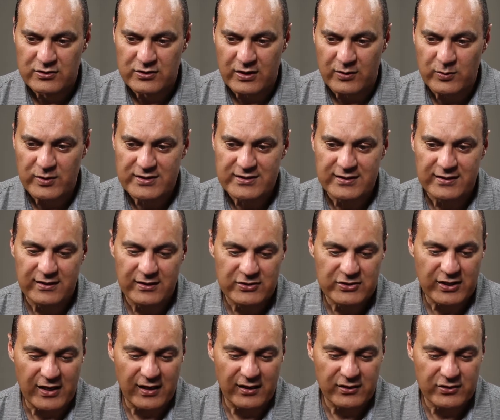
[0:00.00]
So I would say the
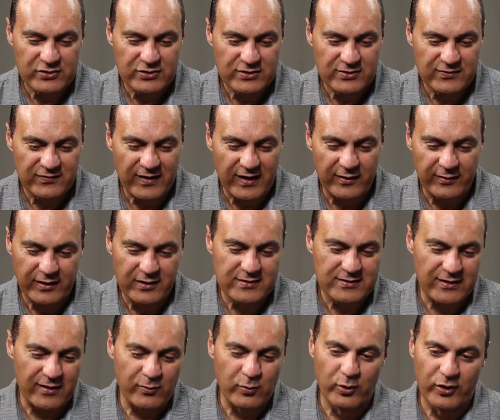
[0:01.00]
challenges vary
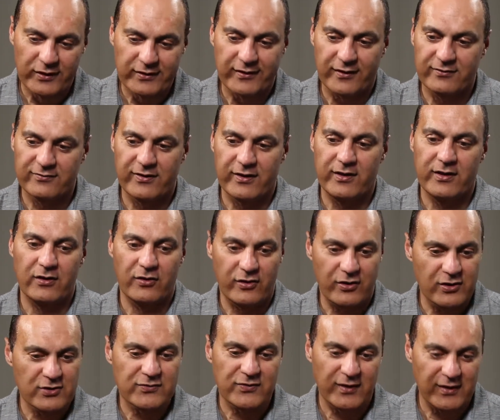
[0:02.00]
because I worked at very
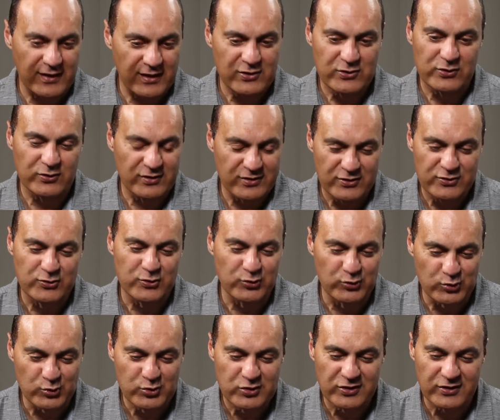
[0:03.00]
large financial
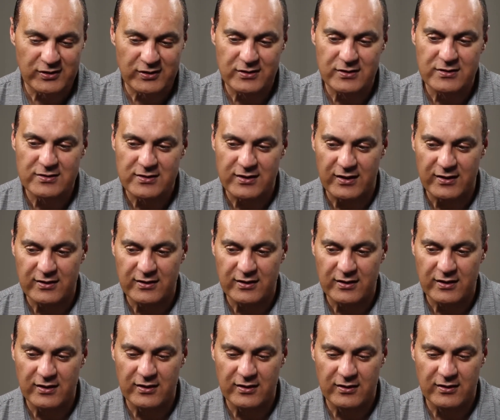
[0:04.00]
institutions. I
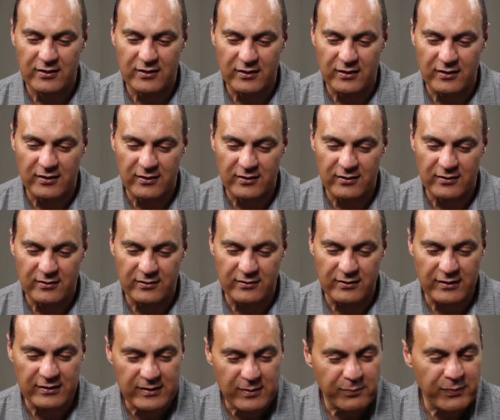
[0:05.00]
think
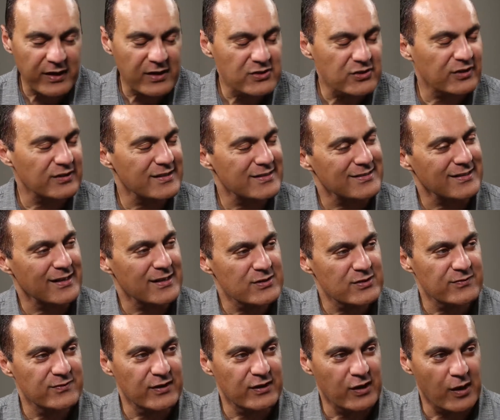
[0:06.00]
it depends on the size
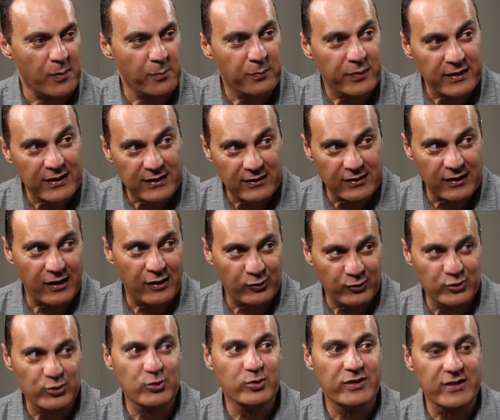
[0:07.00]
of the company and how
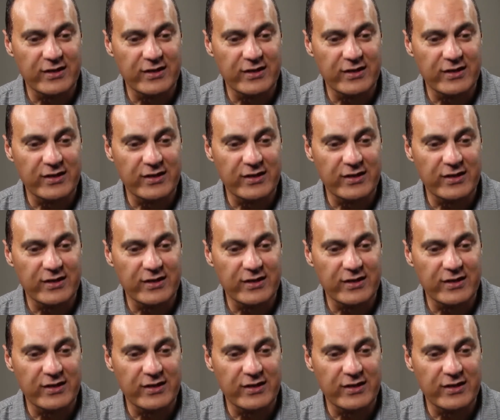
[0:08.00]
new